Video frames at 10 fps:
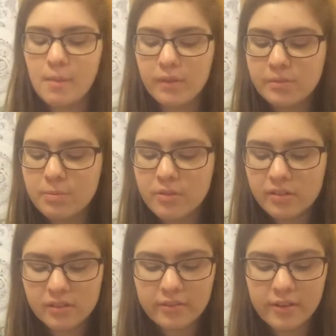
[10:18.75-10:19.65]
Multiple
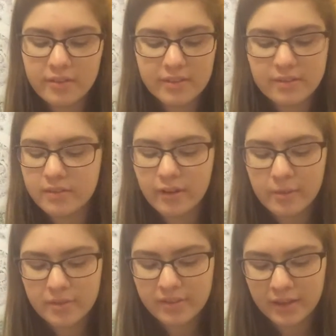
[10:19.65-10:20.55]
sclerosis is a
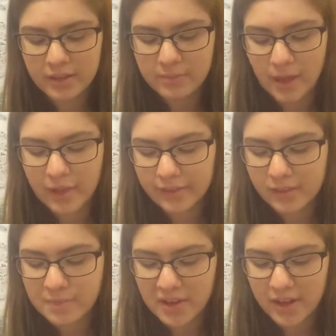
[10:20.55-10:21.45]
homeostatic
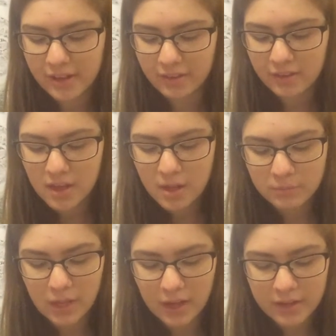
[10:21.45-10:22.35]
imbalance because
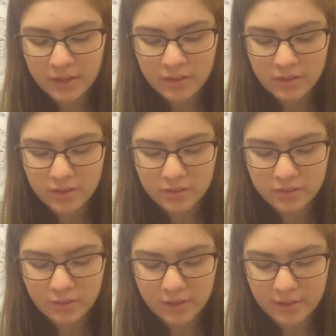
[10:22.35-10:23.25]
blocking the
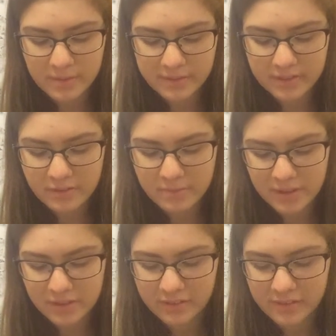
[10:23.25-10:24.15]
transmission of
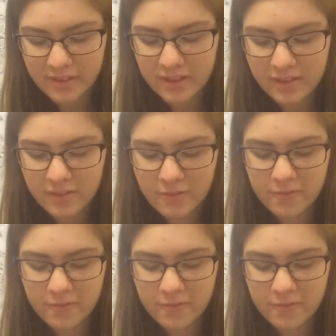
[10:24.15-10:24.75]
messages